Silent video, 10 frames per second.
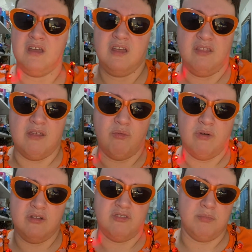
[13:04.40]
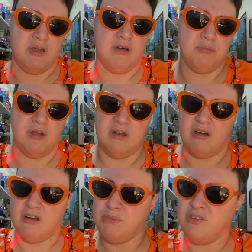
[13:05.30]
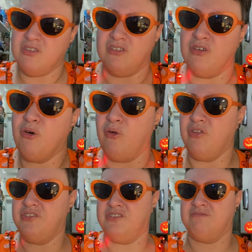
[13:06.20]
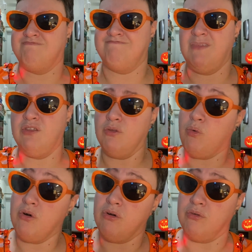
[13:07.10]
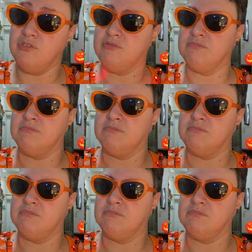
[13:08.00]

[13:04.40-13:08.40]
They wanted to become anonymous adults in the world,